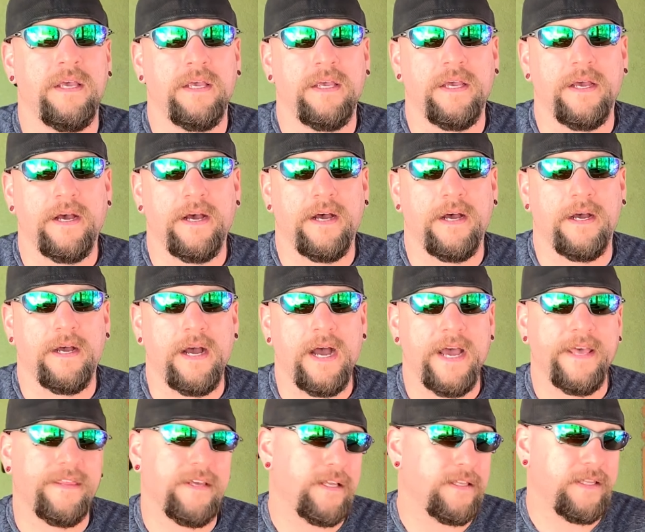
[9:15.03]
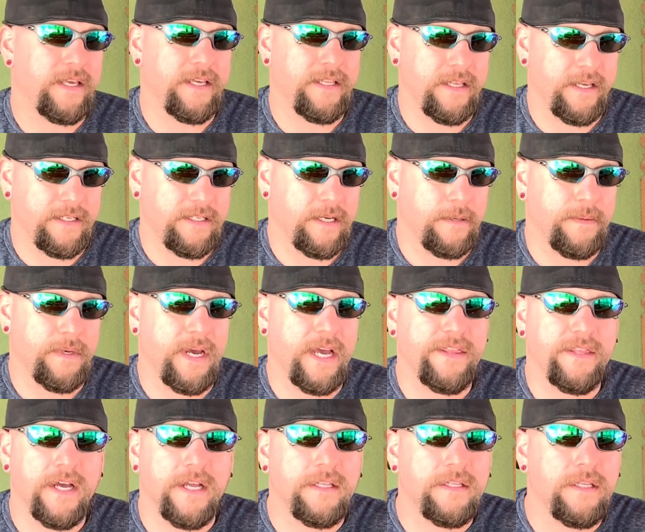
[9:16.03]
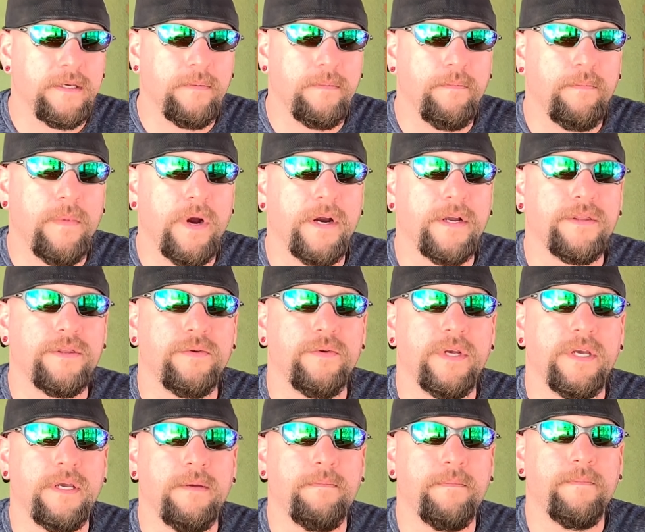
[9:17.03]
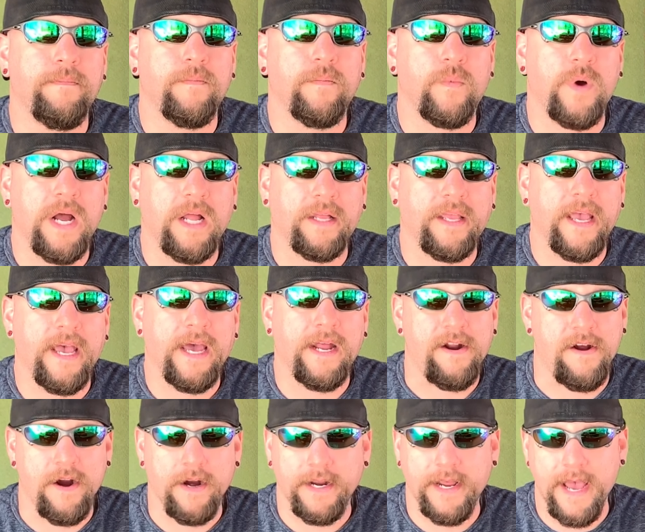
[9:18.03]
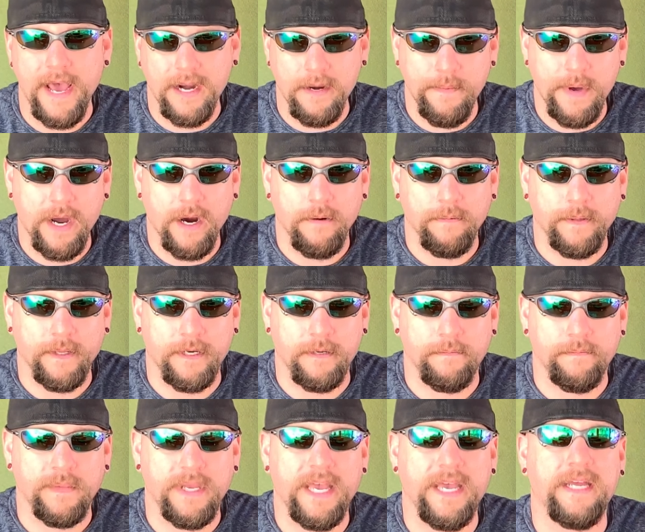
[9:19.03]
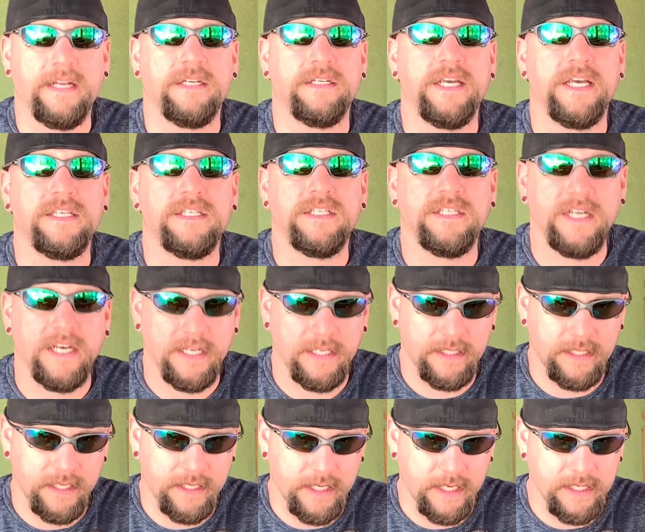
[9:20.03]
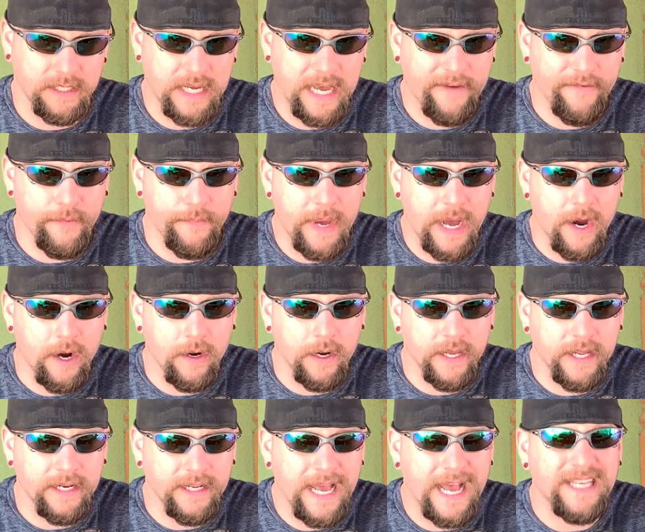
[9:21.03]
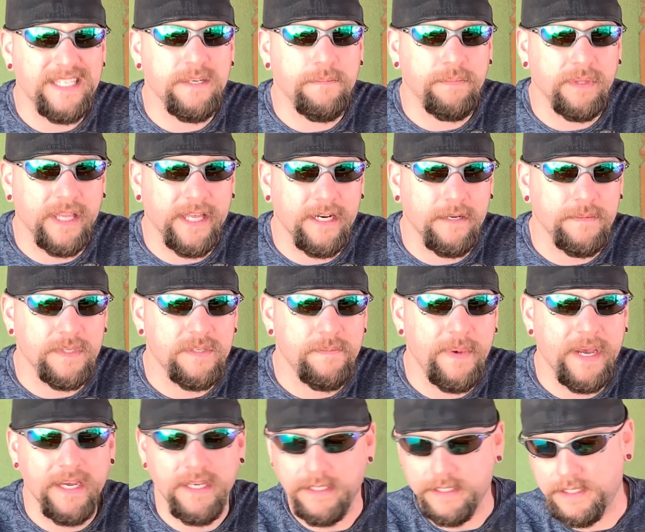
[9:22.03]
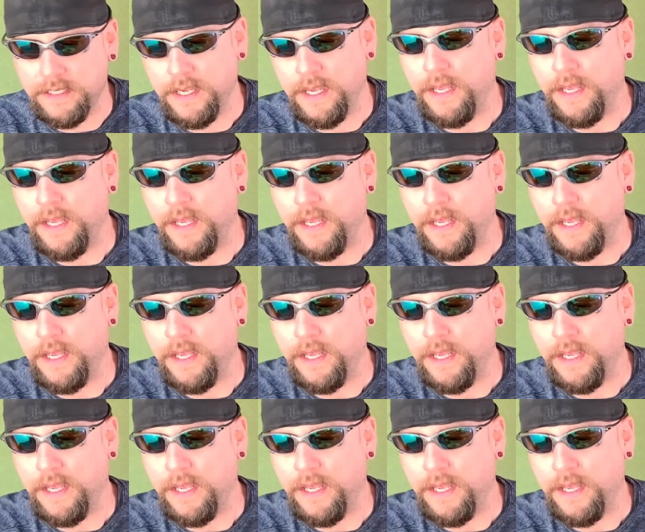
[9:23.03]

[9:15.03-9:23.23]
uh, I thought they, they tell me, I thought the Mark III Wildcat already had a power plenum. And yes, it does. It does have a power, it has a plenum space.